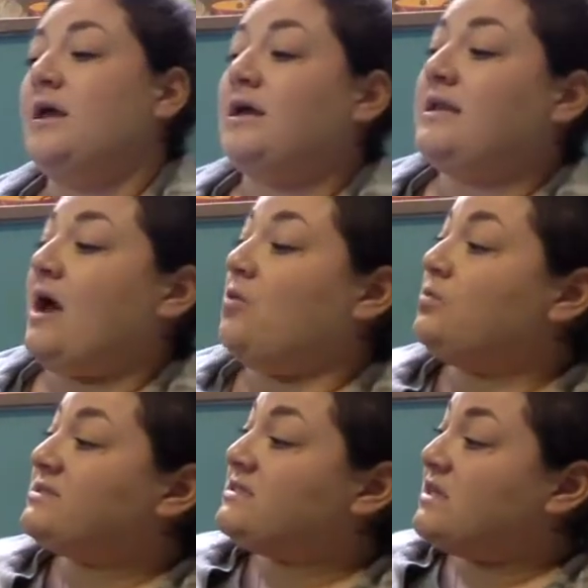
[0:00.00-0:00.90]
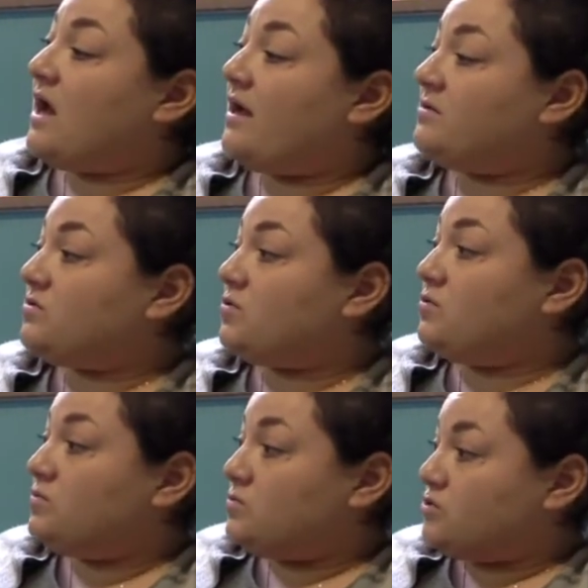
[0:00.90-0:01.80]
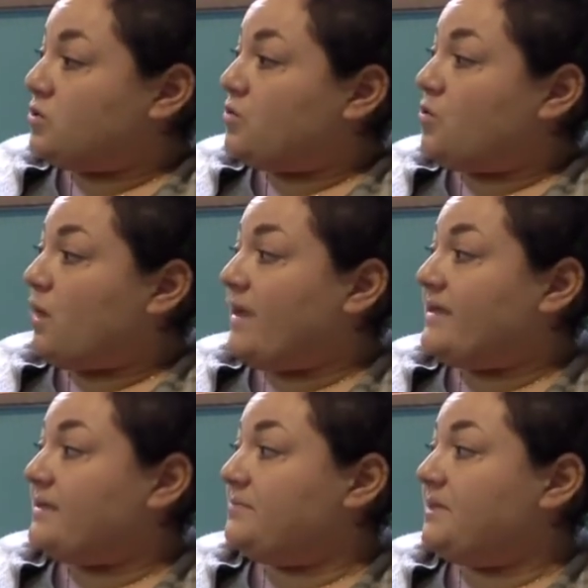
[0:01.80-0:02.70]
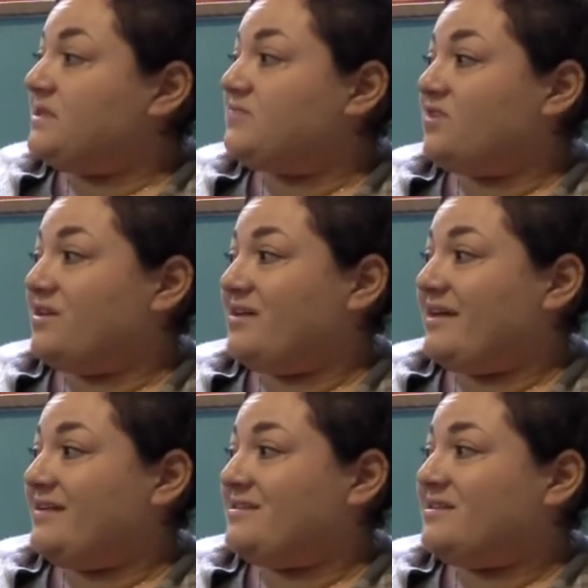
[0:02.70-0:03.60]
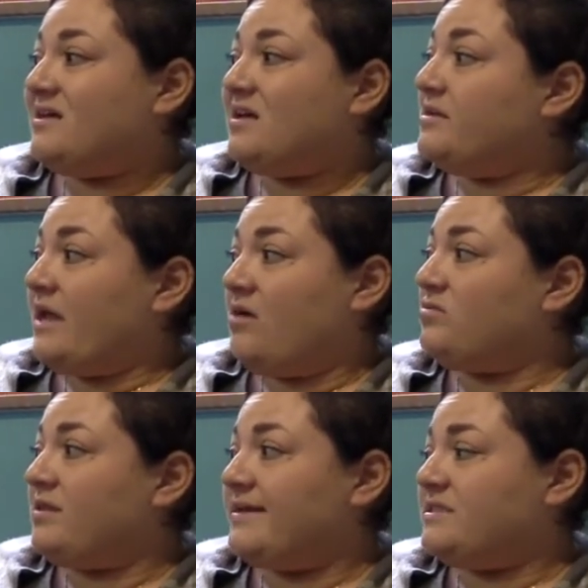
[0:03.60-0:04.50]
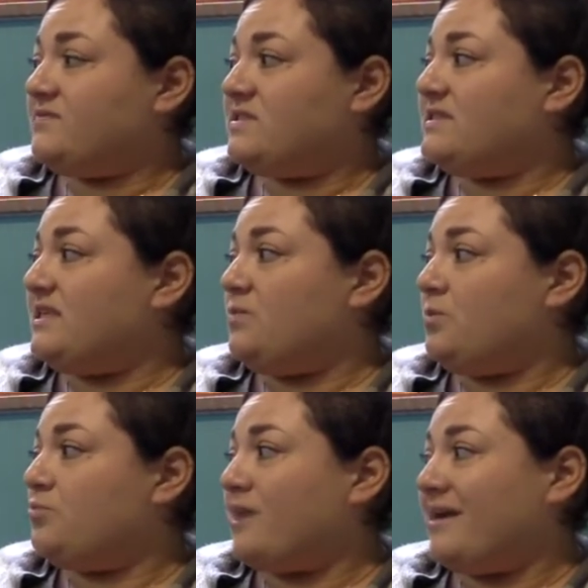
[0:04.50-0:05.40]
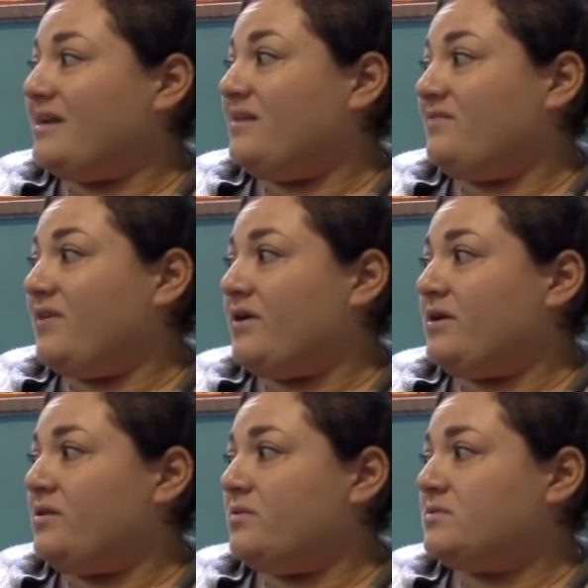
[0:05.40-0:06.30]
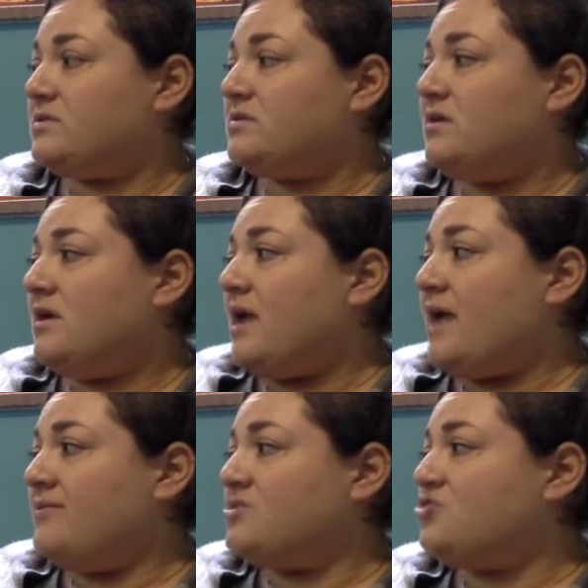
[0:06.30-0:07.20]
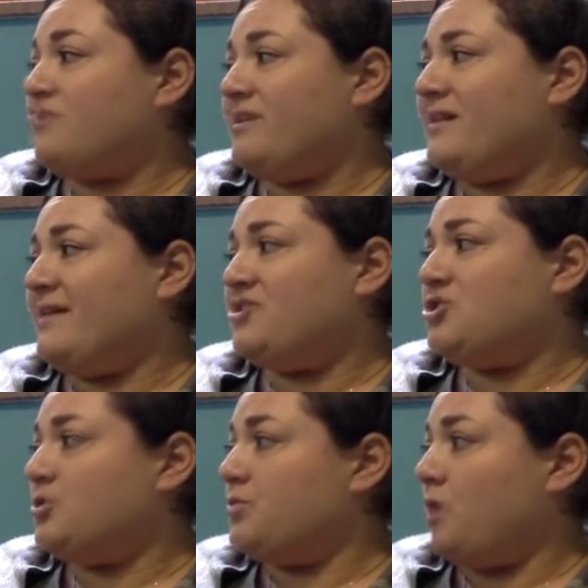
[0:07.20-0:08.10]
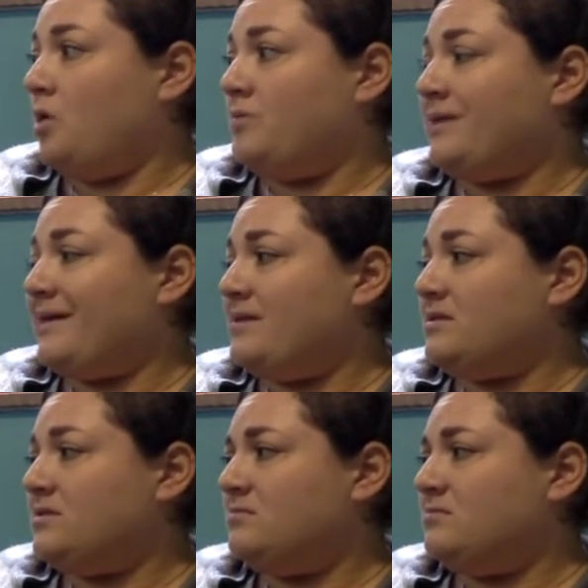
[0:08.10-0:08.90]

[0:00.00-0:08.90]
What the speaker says: Now, it was not so quiet and peaceful at night. Now the lights of the city were bright and very close, and the street lights shone all night.